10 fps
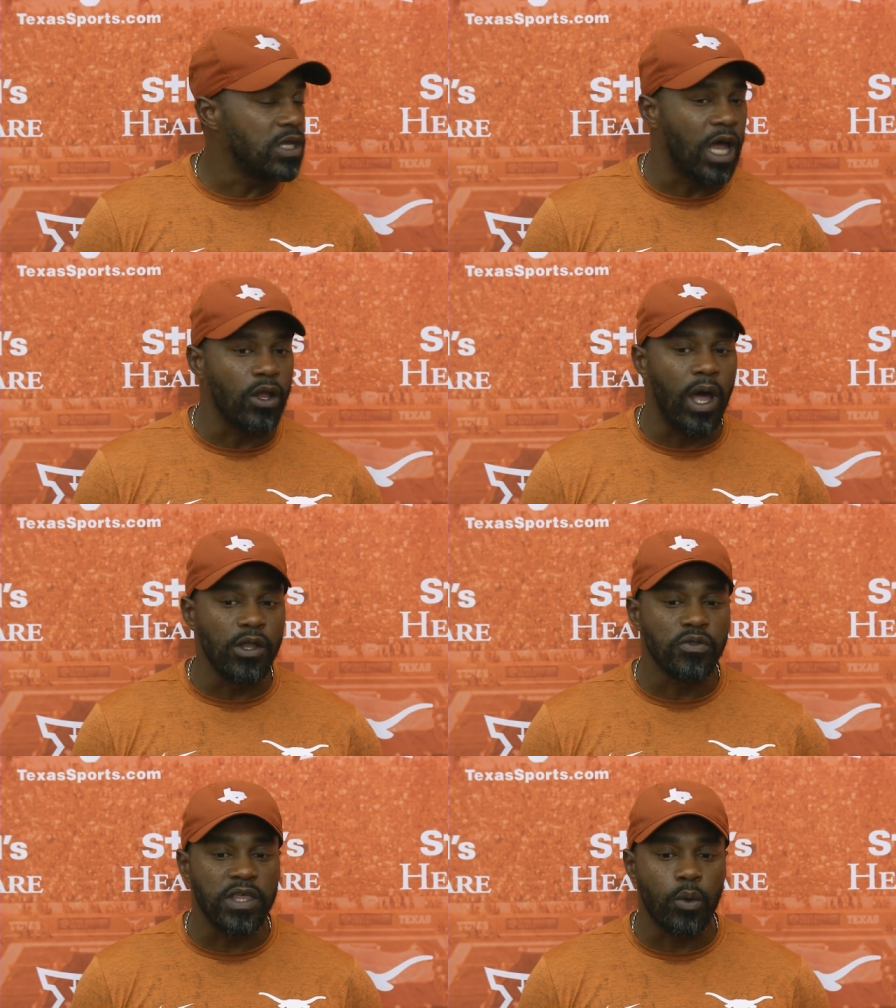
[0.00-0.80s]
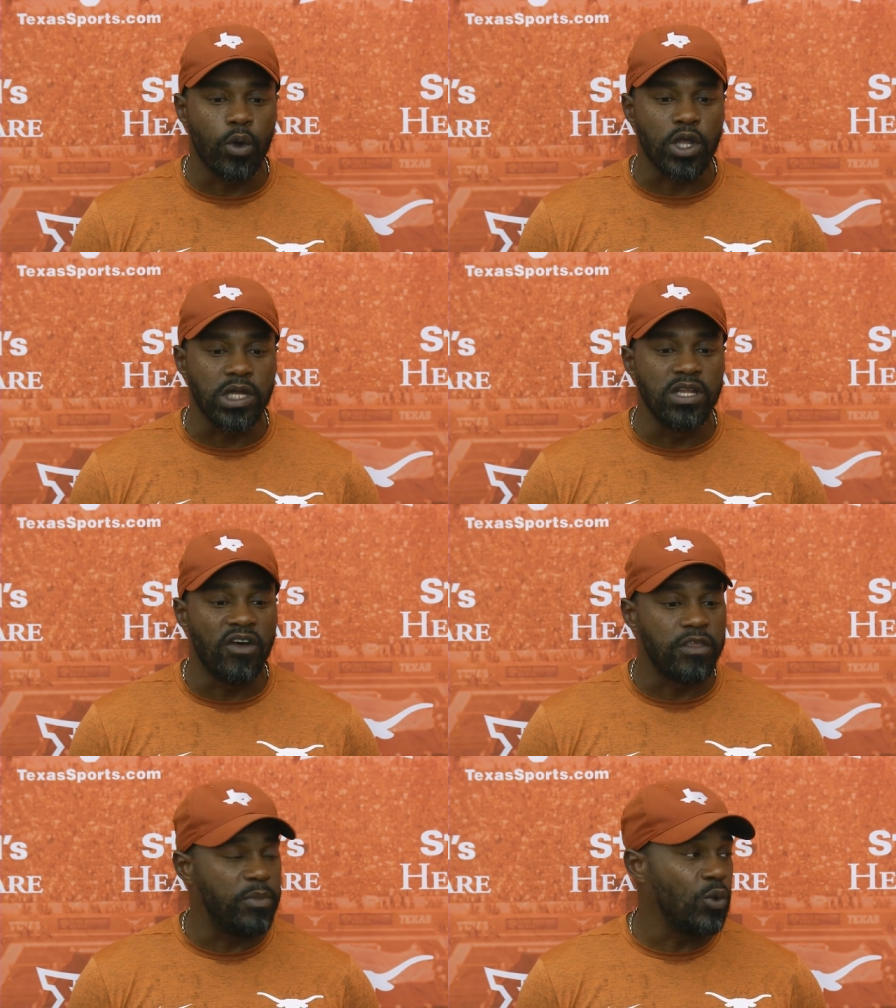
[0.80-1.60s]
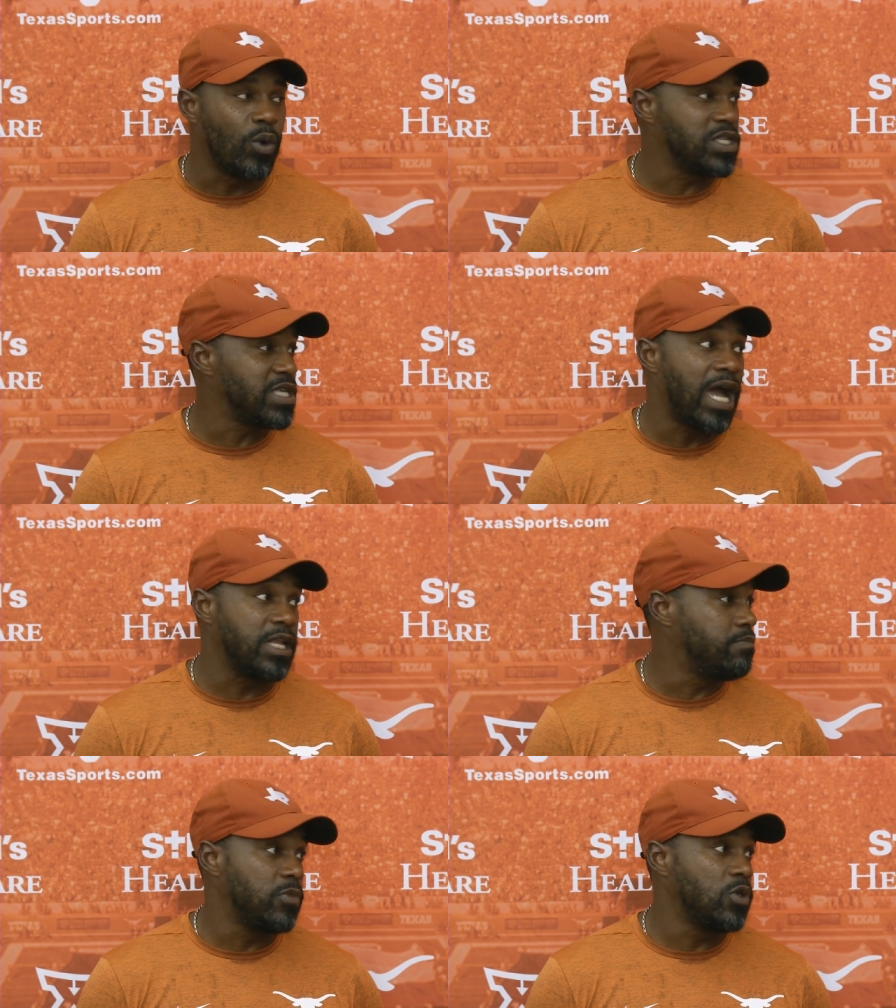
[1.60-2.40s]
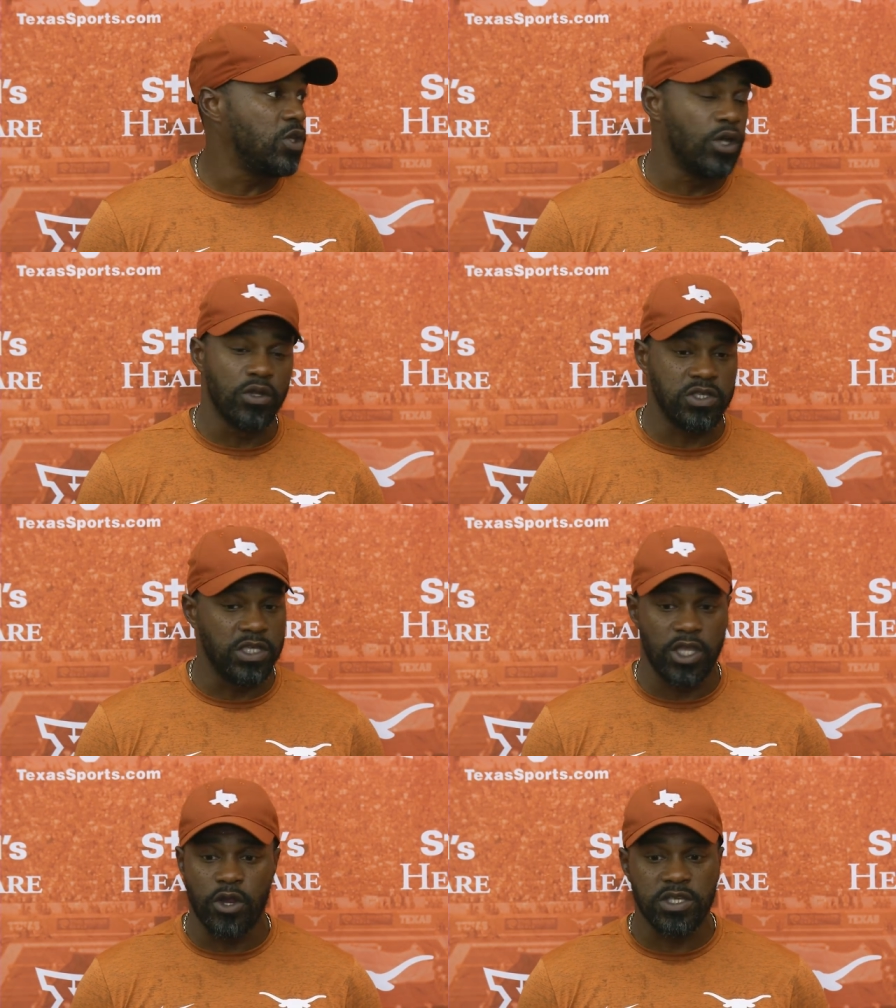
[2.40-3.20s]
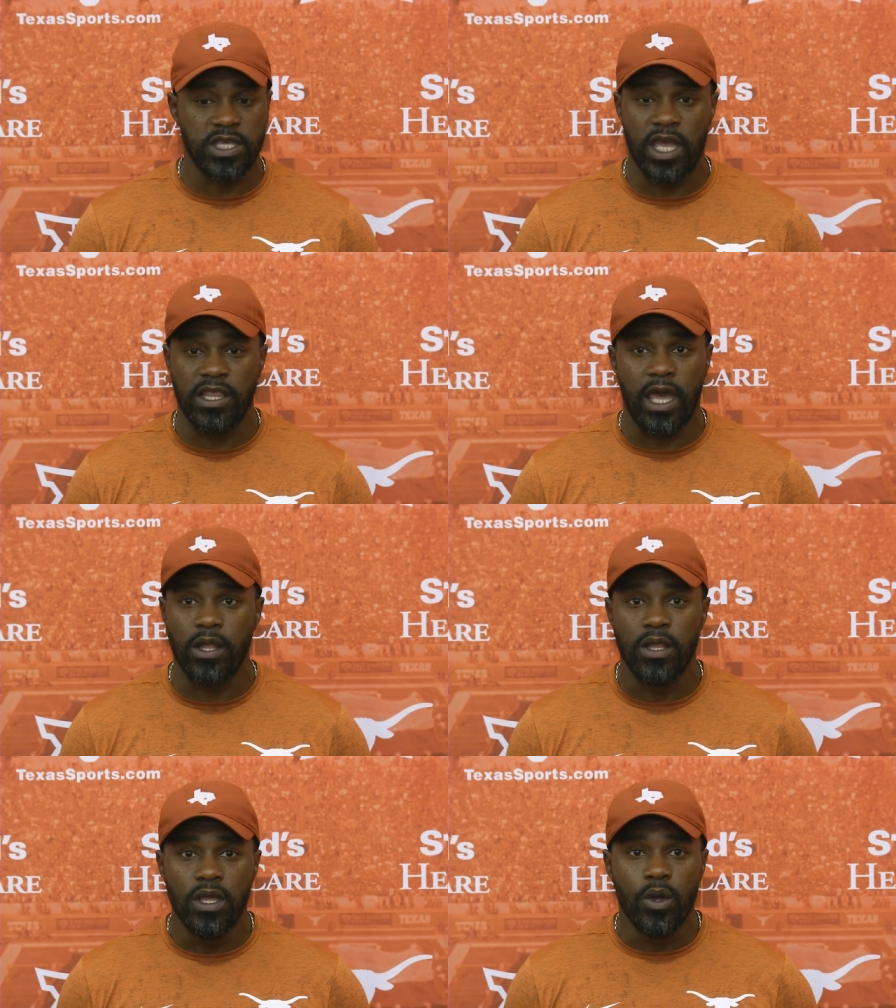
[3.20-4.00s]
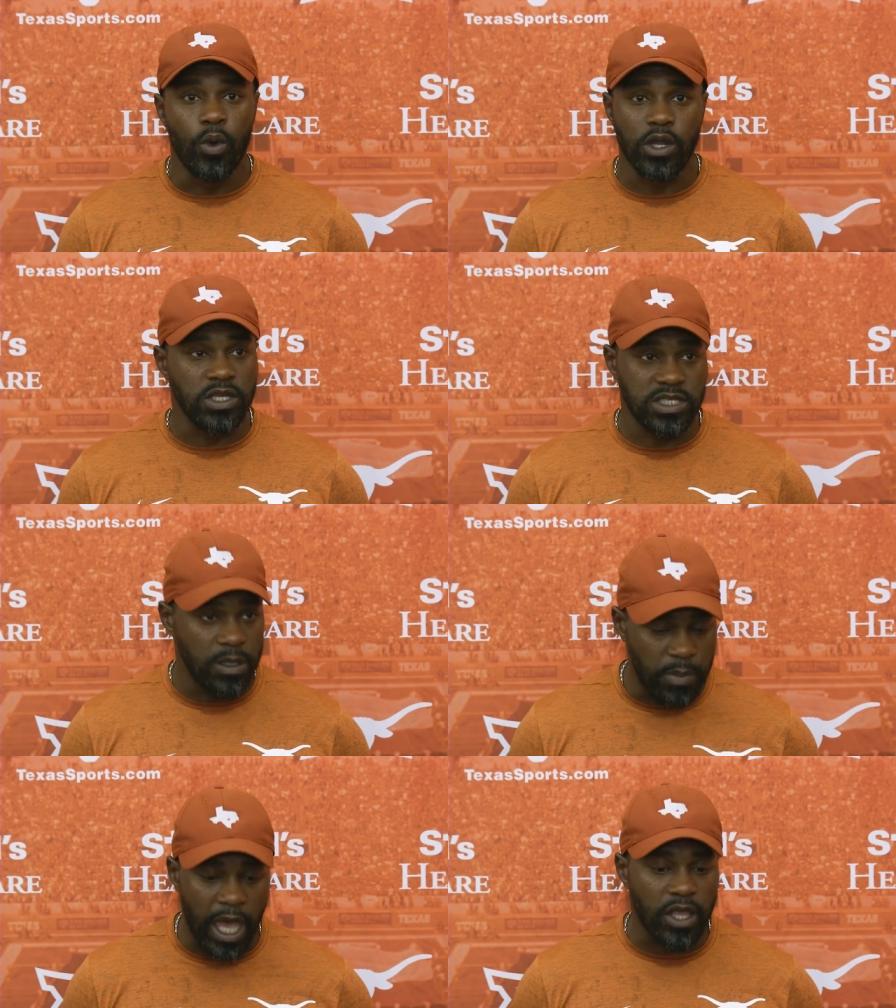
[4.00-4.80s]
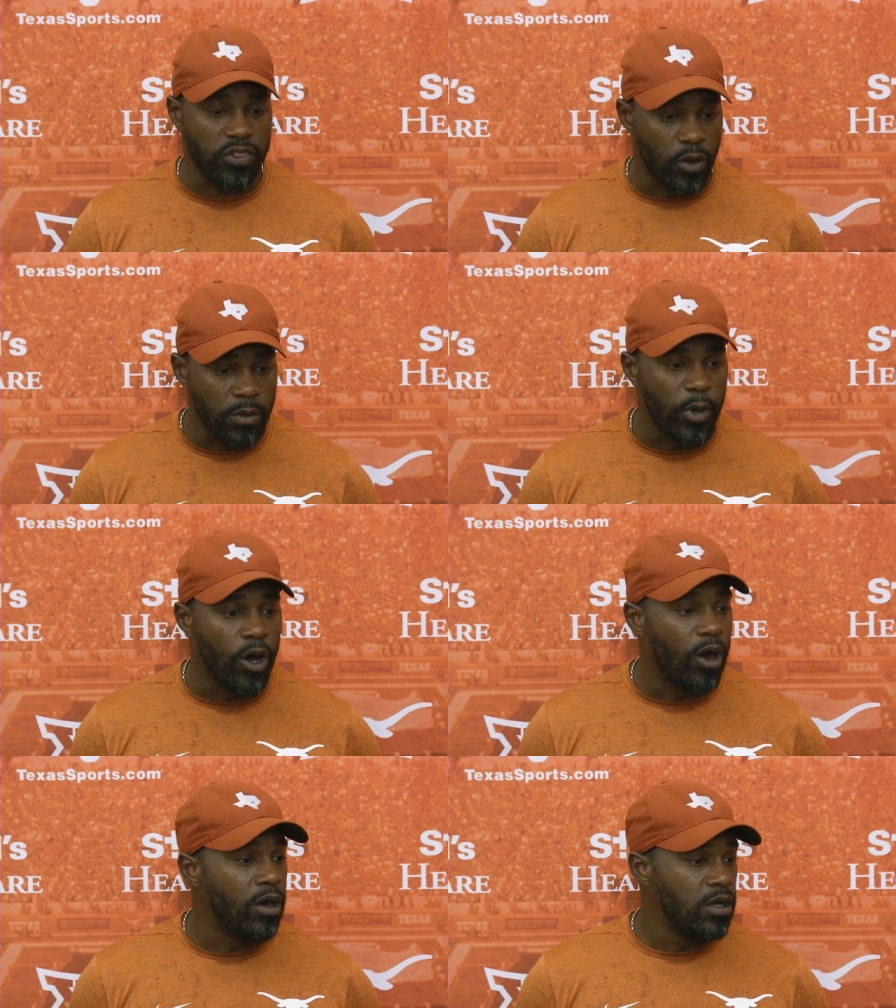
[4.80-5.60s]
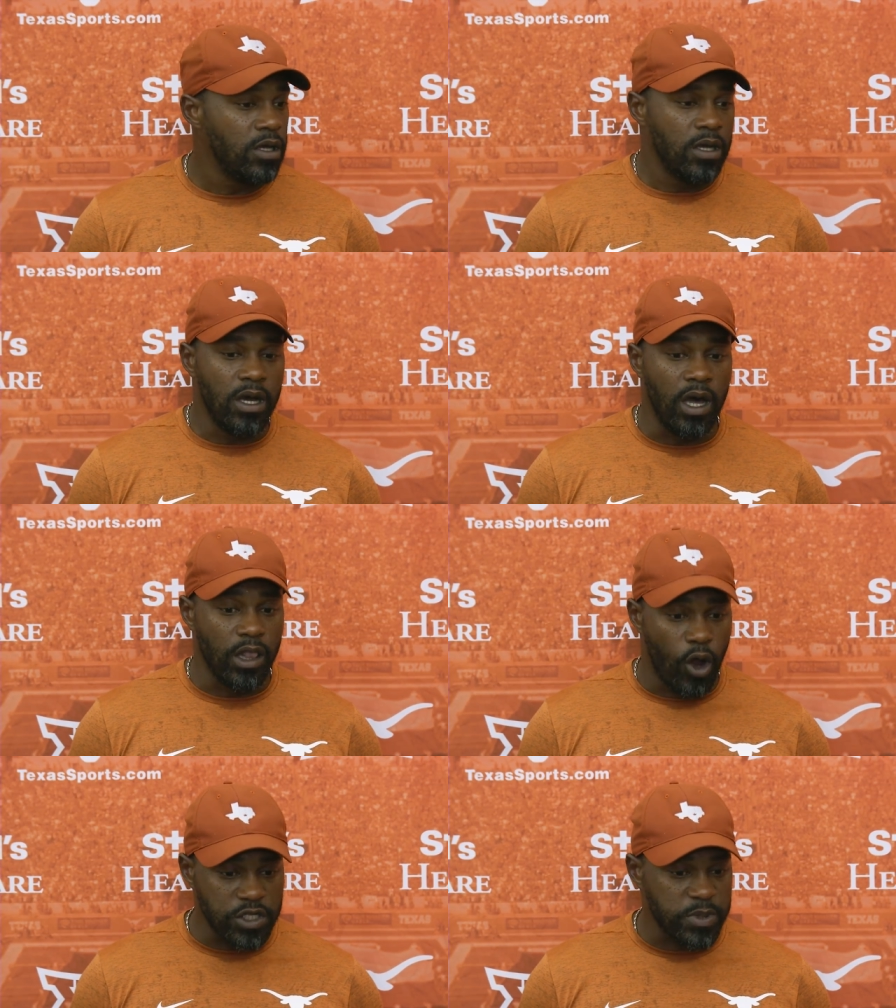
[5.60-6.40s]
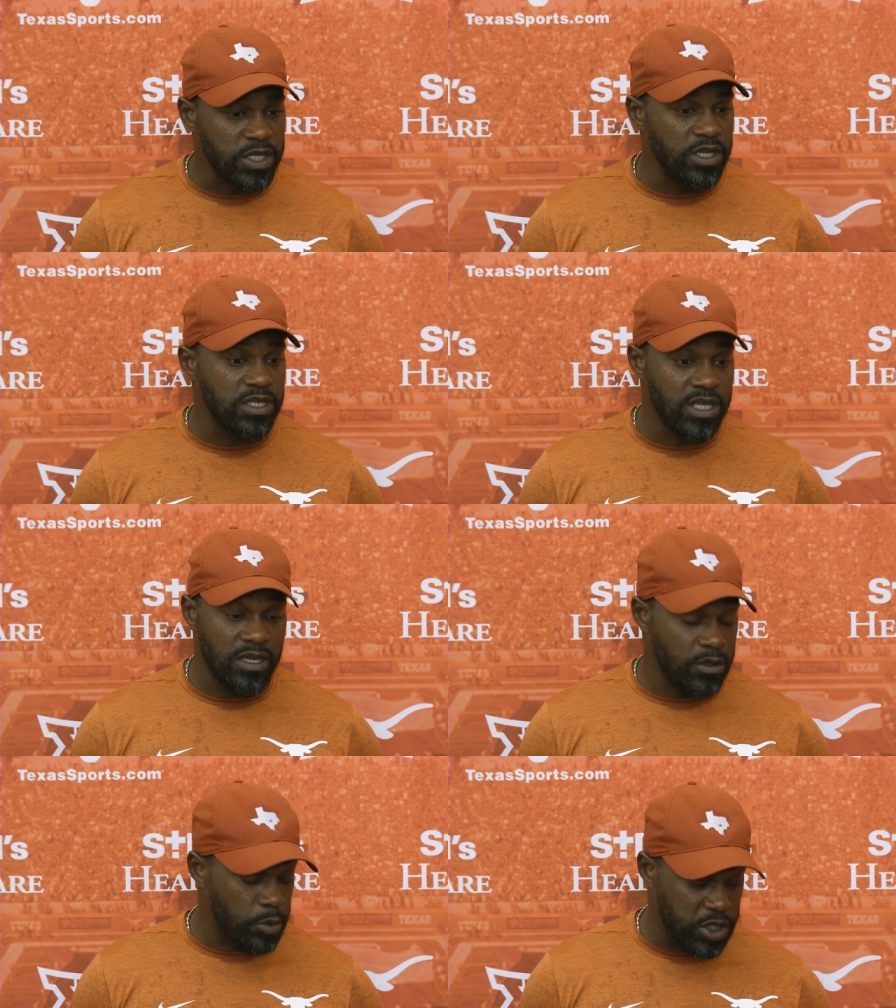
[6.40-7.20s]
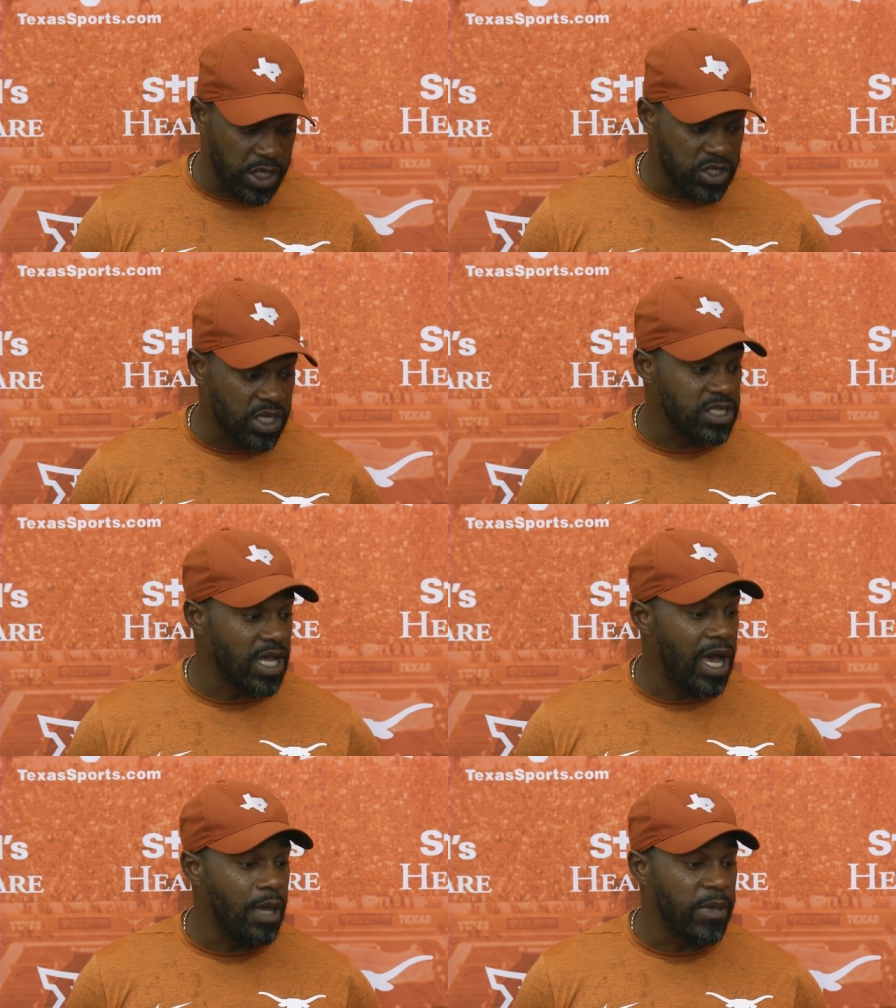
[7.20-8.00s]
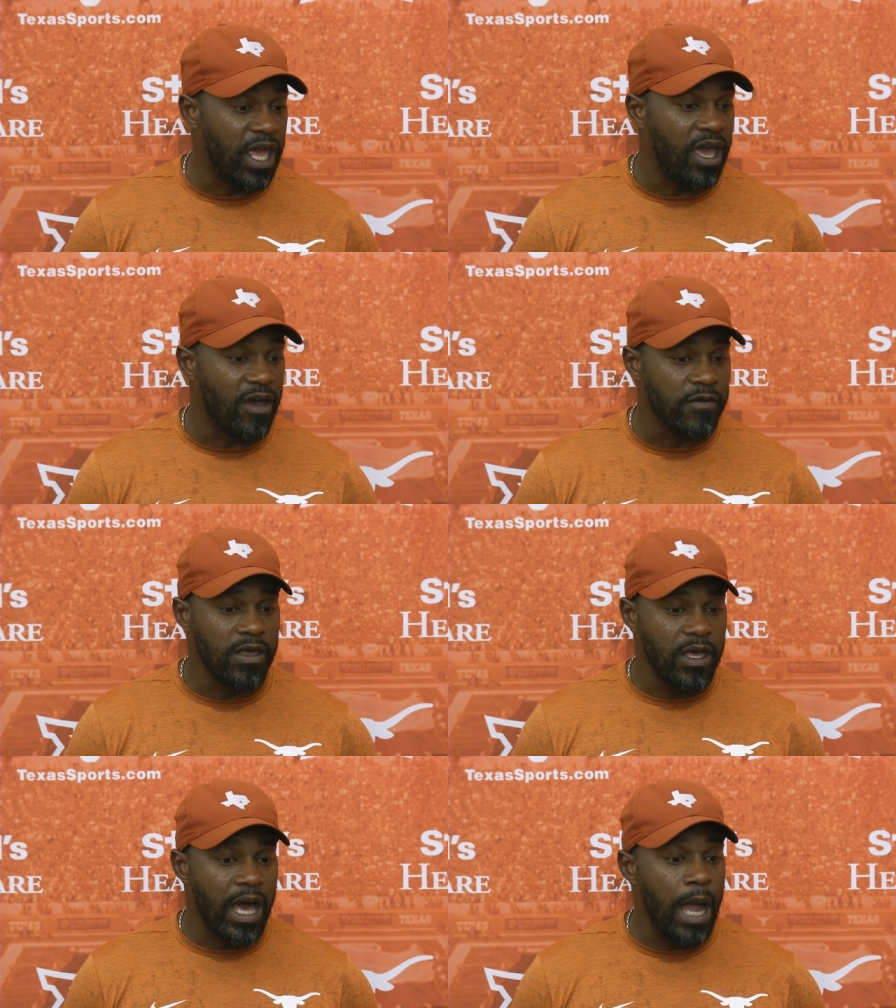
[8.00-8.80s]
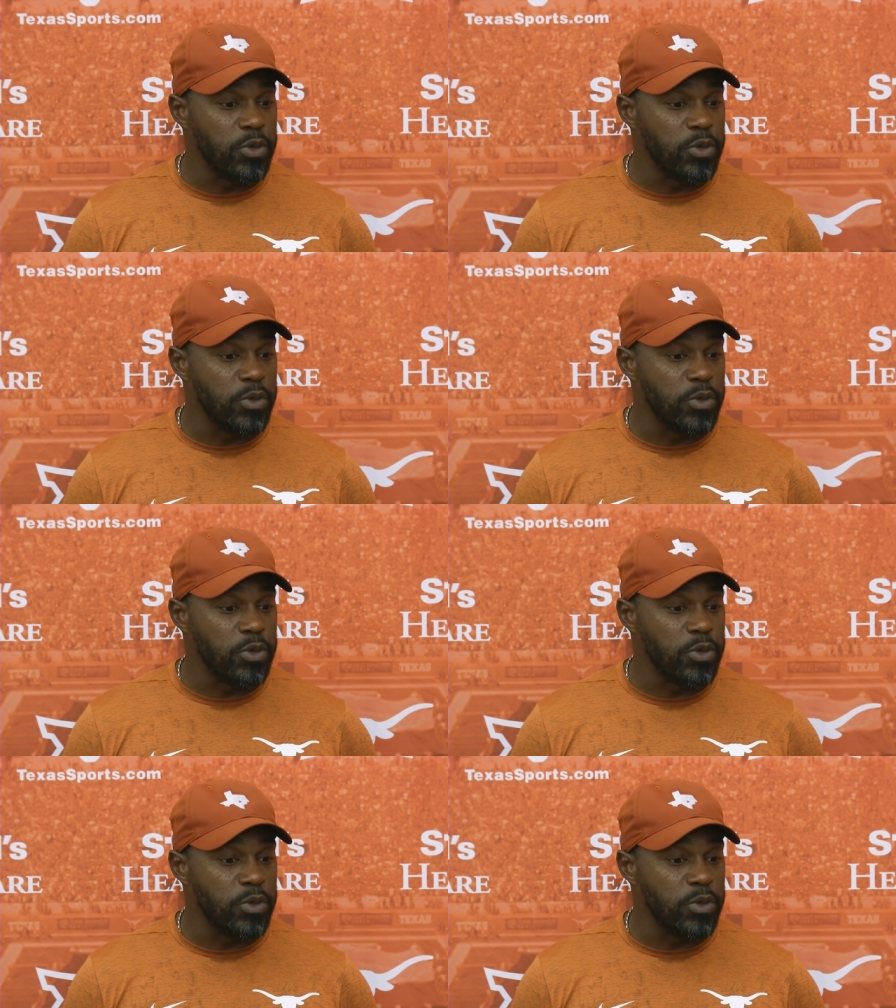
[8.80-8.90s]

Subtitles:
I don't think we're good enough to be one-sided, you know, to sit there and say that we're going to sit back and throw the ball a large percentage of the time and have high